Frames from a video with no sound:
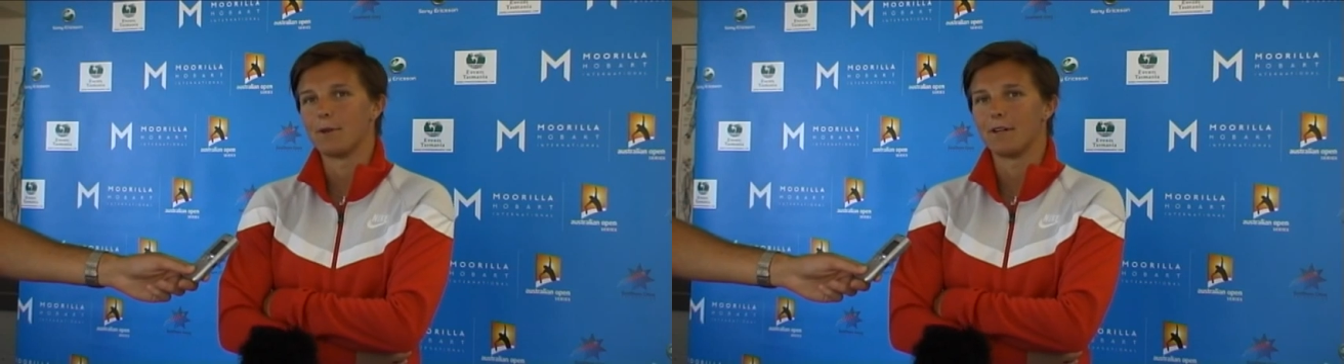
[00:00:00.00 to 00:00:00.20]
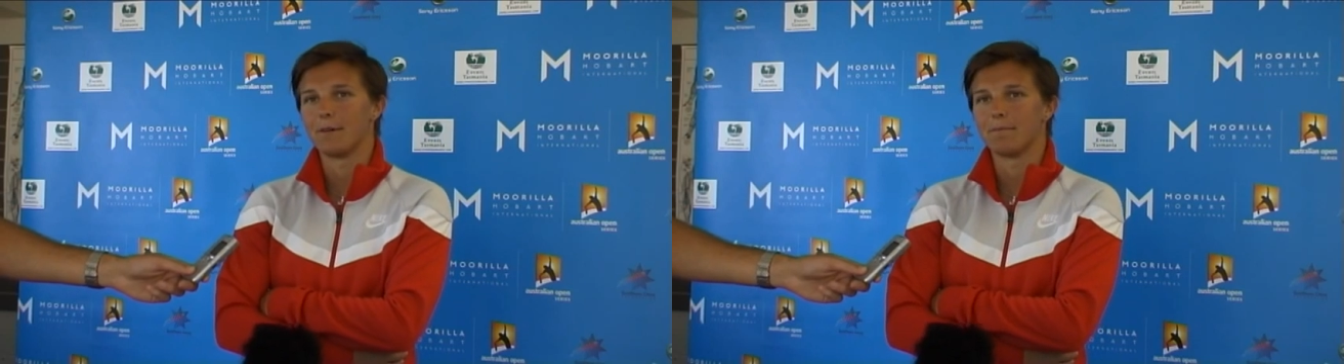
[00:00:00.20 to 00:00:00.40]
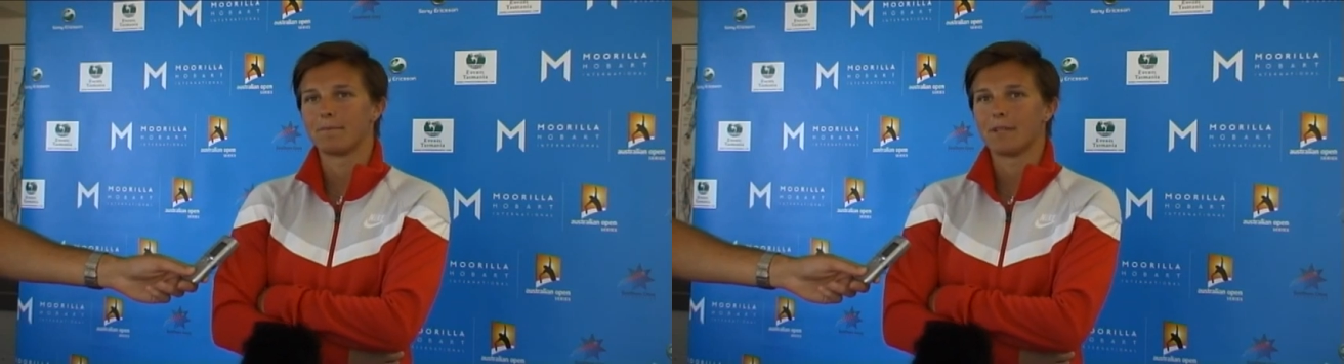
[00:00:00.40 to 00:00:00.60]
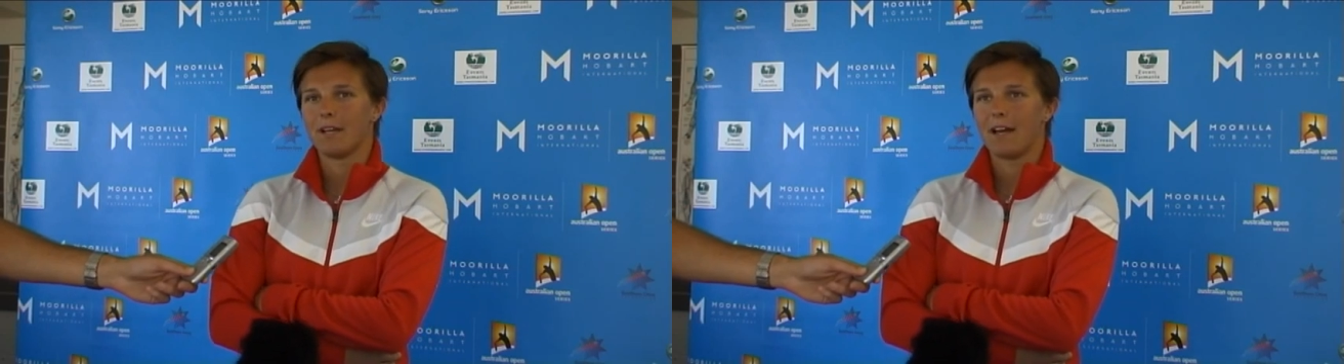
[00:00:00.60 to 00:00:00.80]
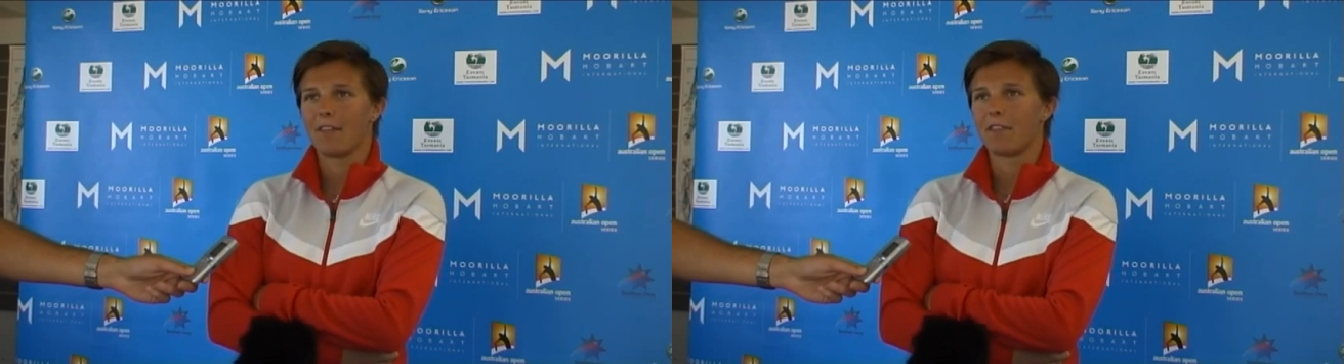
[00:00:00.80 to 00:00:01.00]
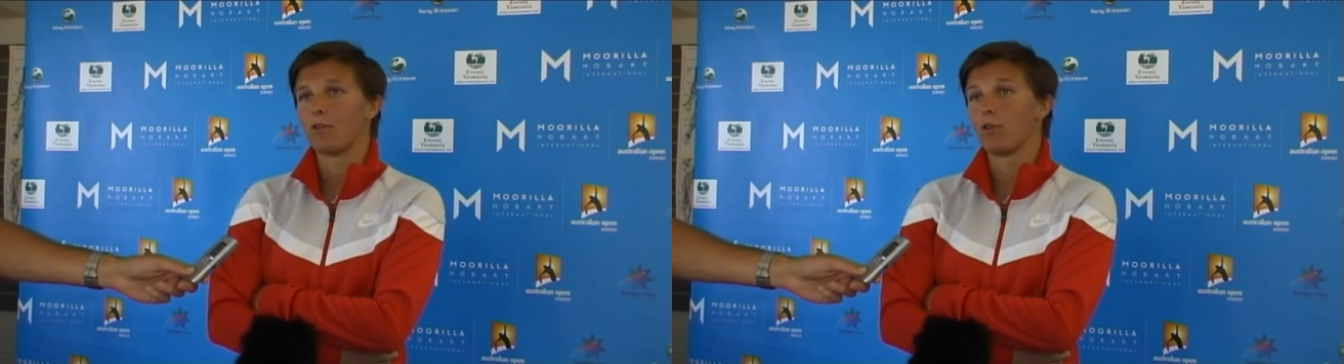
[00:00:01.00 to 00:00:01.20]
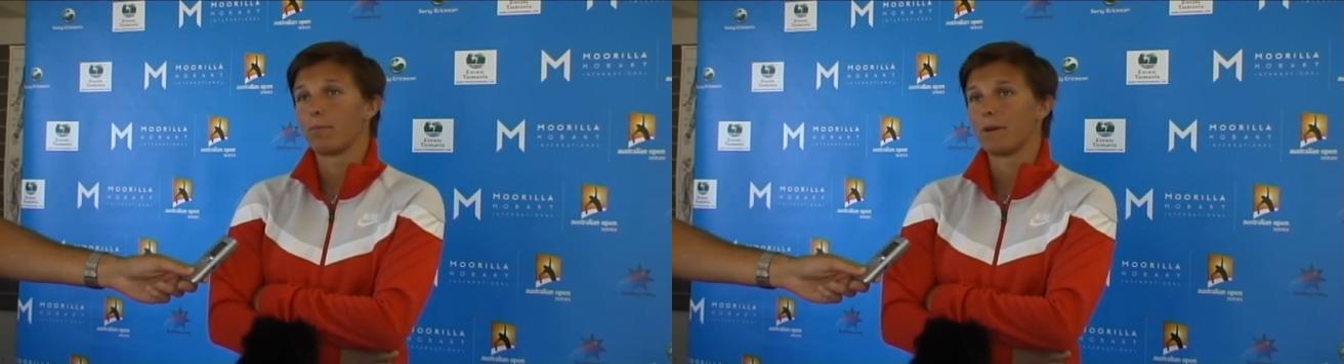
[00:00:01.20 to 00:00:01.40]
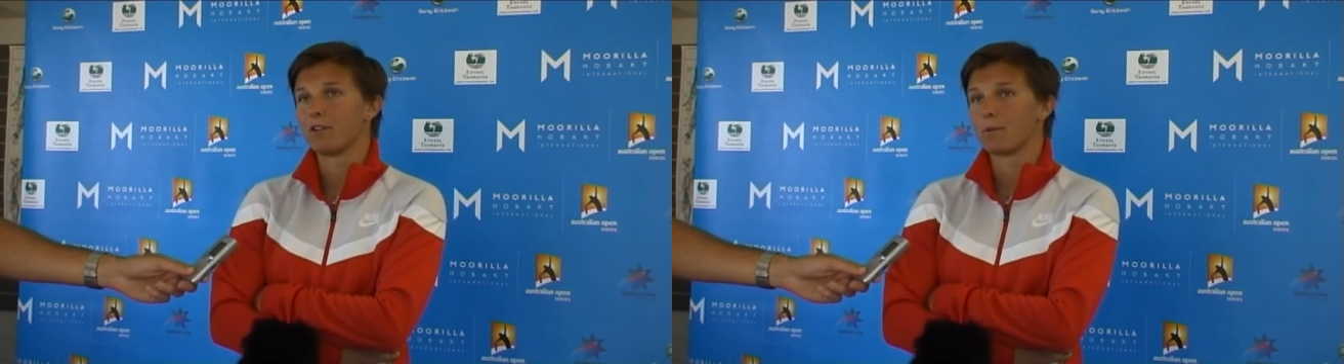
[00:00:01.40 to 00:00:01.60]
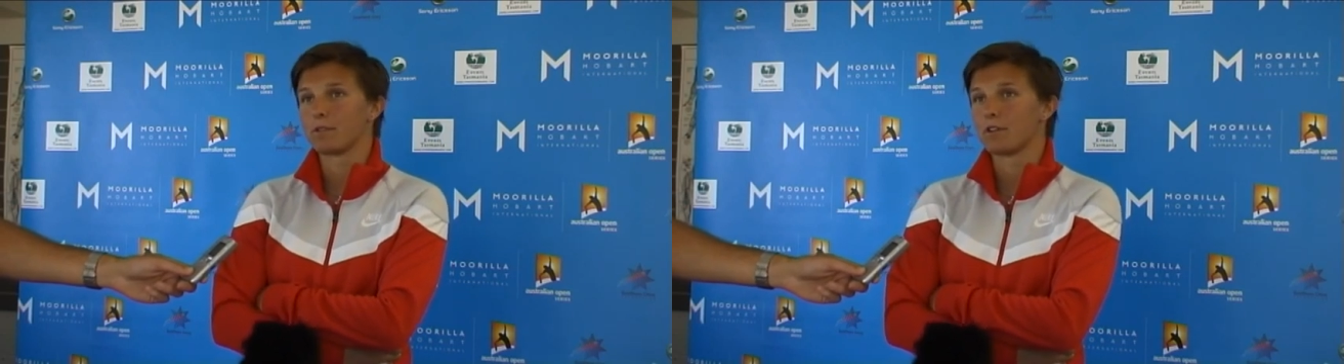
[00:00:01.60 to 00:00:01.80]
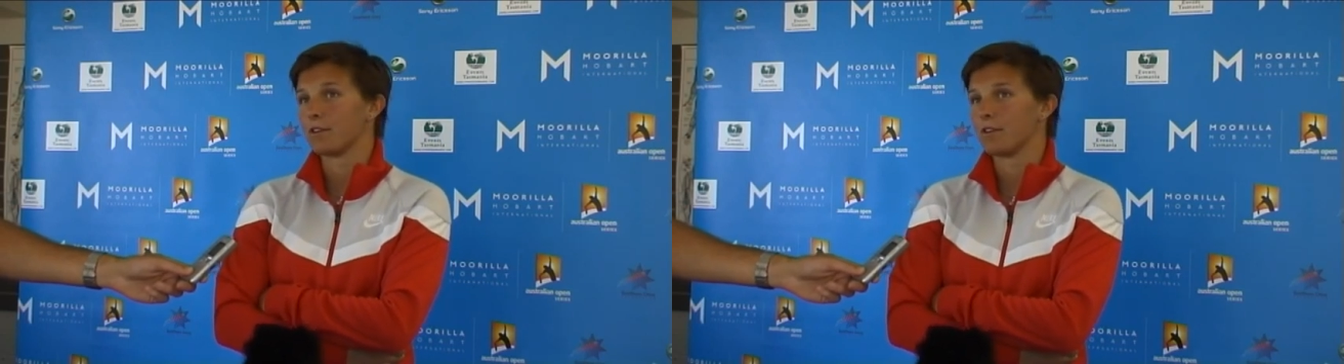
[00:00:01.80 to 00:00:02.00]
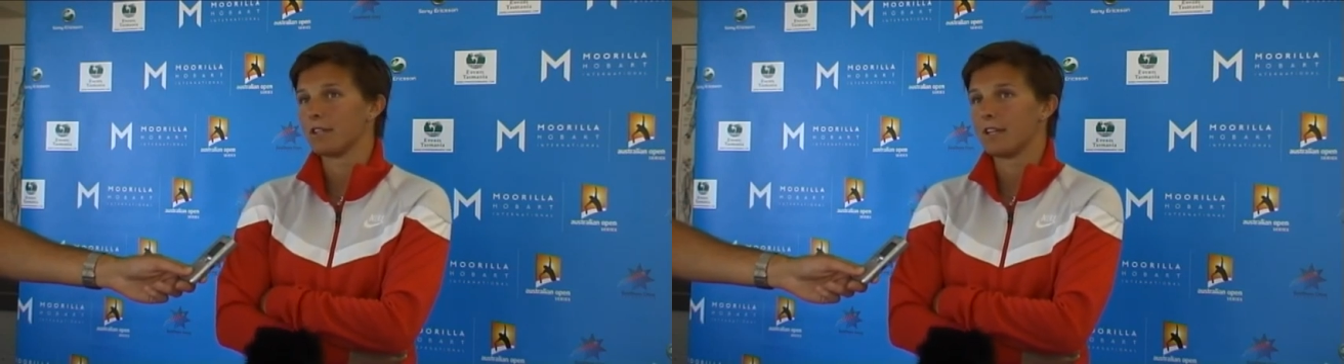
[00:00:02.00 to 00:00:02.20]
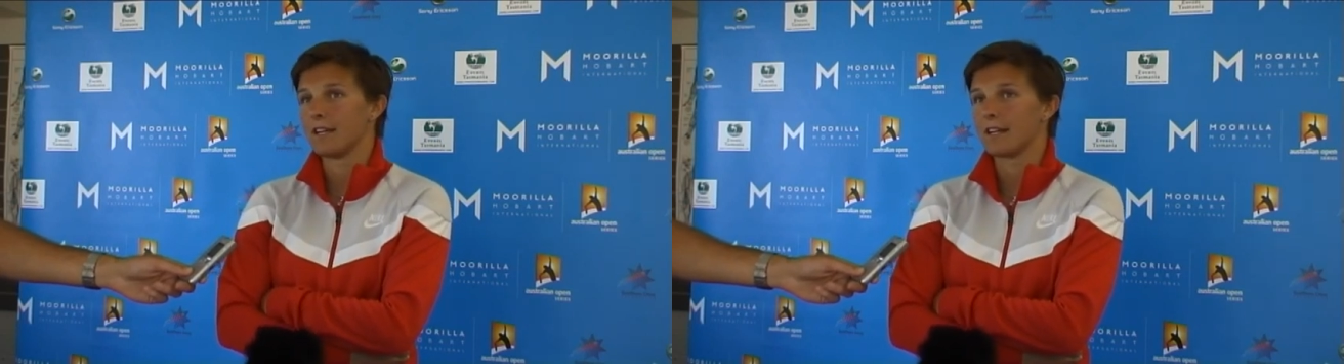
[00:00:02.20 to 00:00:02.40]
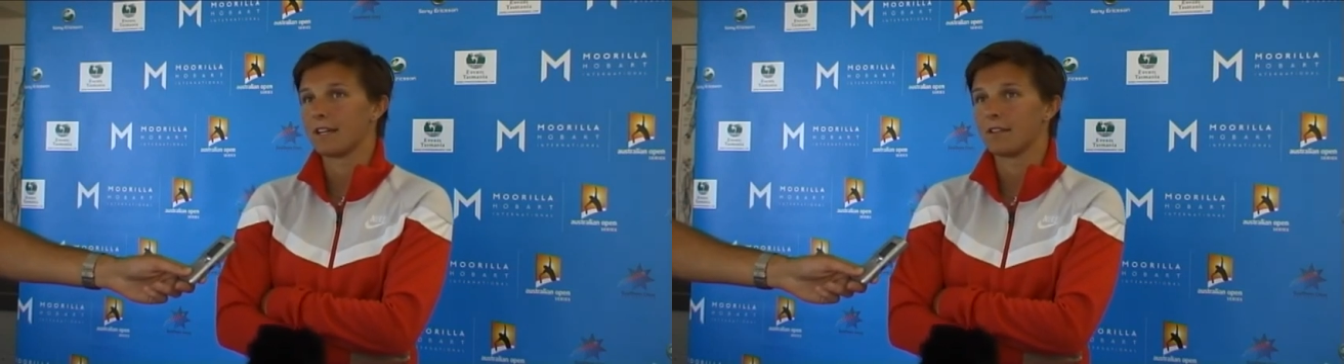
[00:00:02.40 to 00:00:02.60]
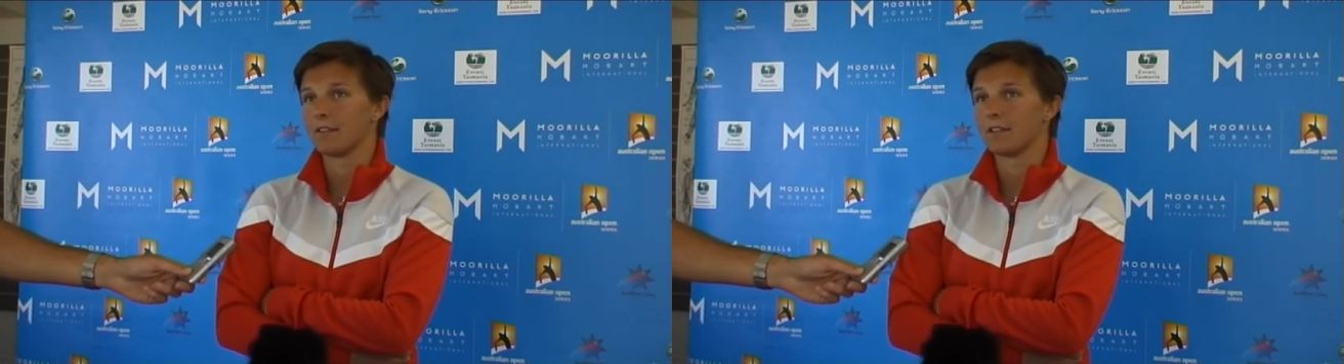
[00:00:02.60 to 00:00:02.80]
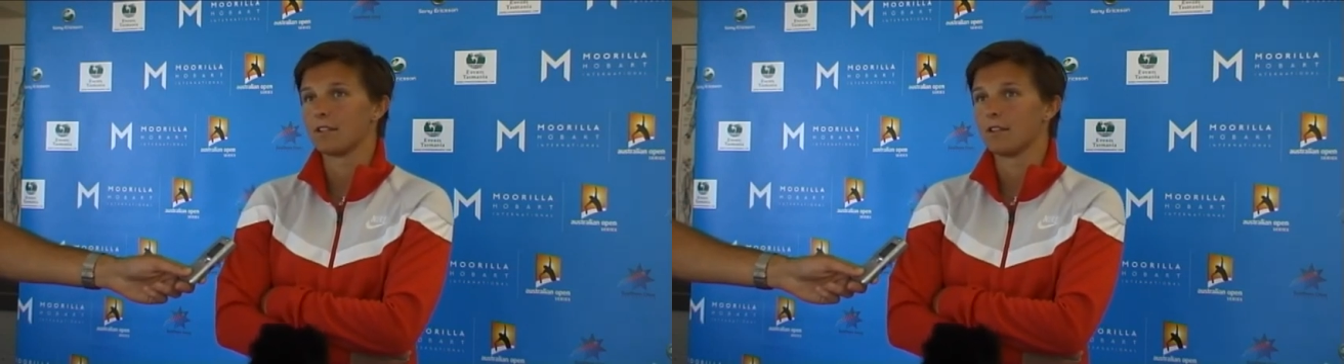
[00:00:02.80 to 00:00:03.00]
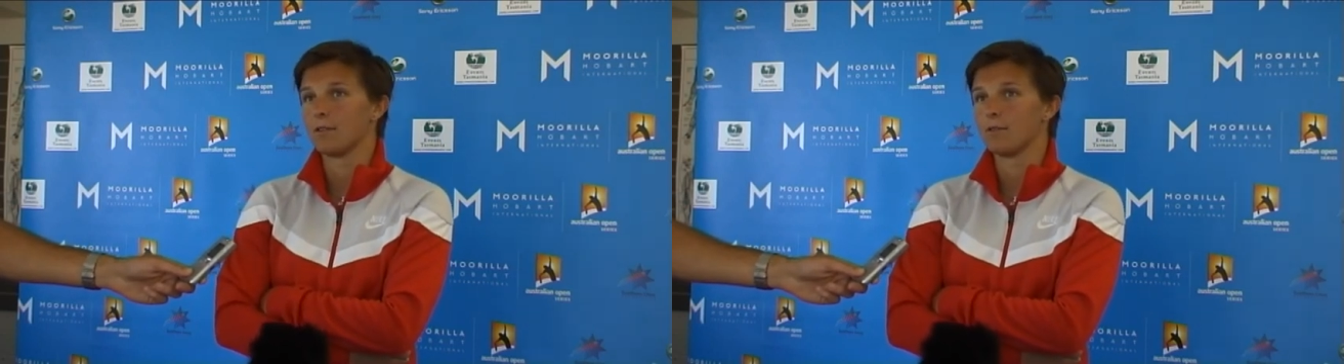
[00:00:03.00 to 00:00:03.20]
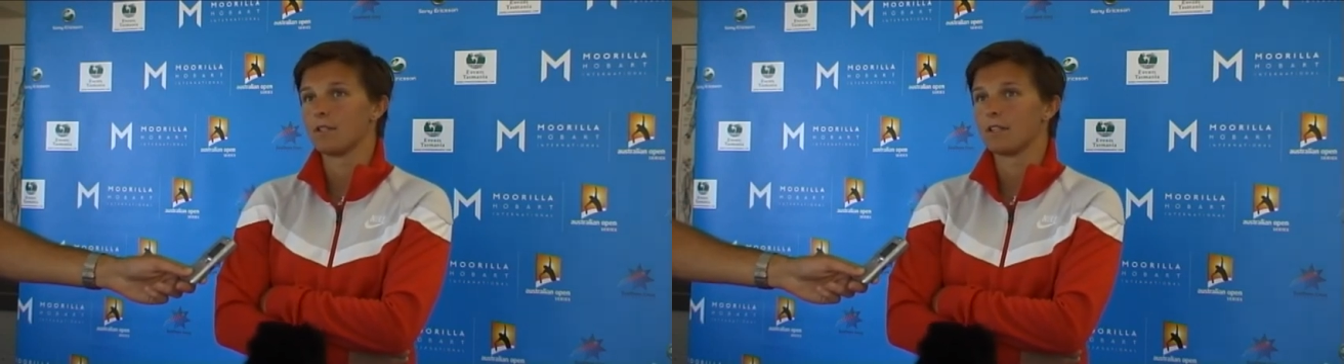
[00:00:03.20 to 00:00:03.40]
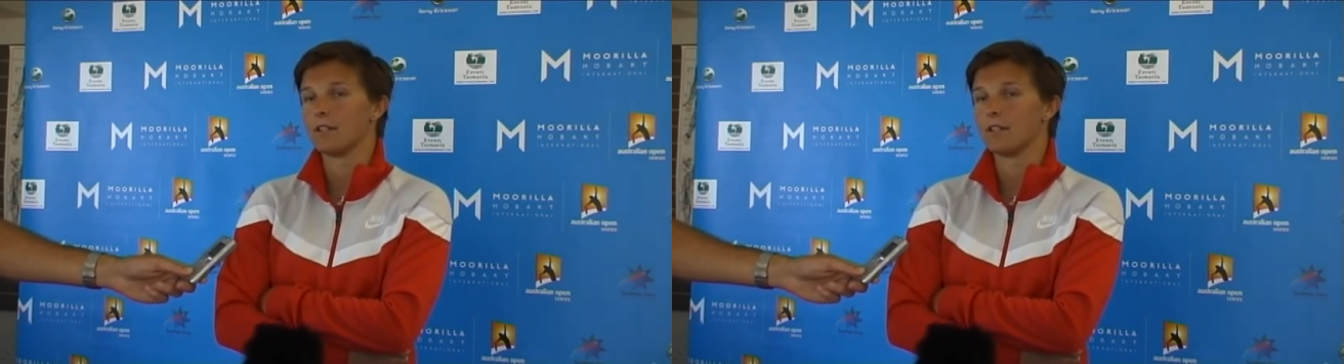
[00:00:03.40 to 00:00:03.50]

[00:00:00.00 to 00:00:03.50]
um, I think all pressure was on her today. I had nothing to lose.